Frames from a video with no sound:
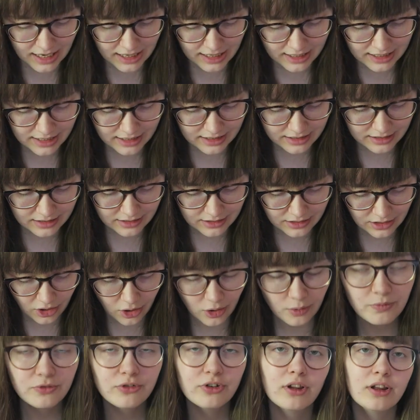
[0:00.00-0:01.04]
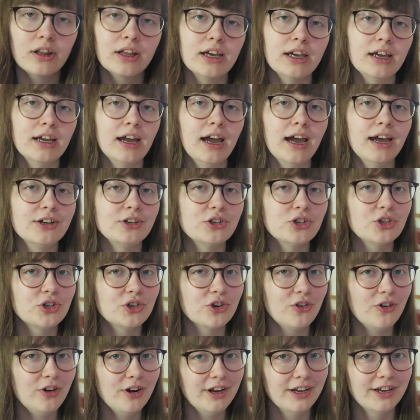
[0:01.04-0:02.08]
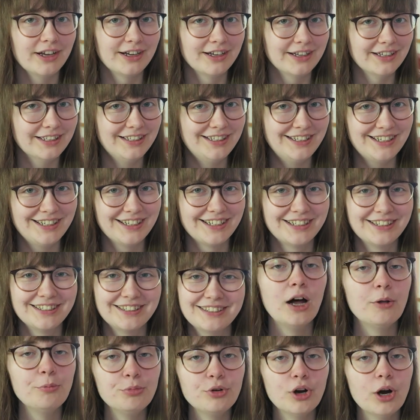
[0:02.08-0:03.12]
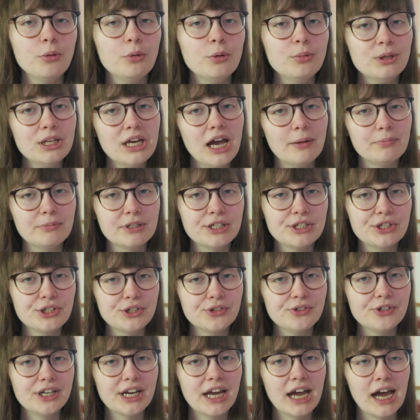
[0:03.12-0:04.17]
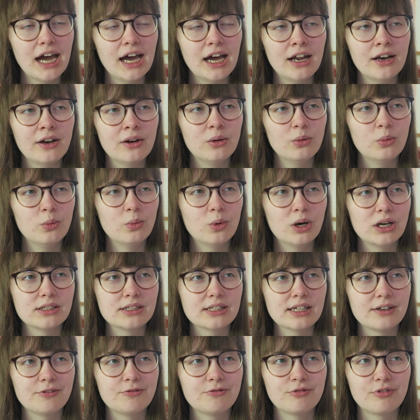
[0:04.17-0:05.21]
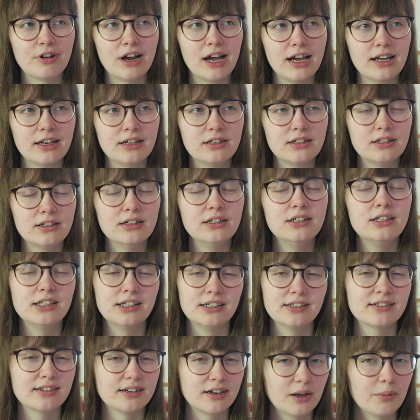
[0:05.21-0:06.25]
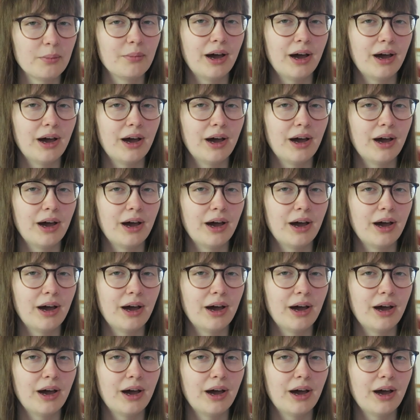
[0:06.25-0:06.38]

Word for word: and hopefully enjoy it. I'll probably update you again once I've read a decent